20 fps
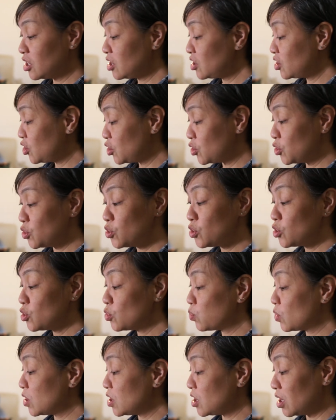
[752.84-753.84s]
just use
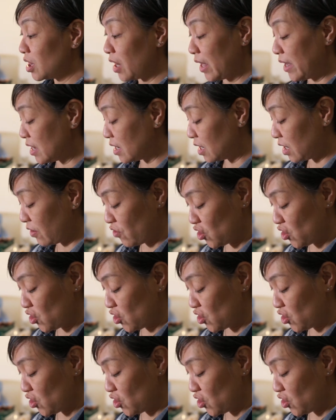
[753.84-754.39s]
what you like.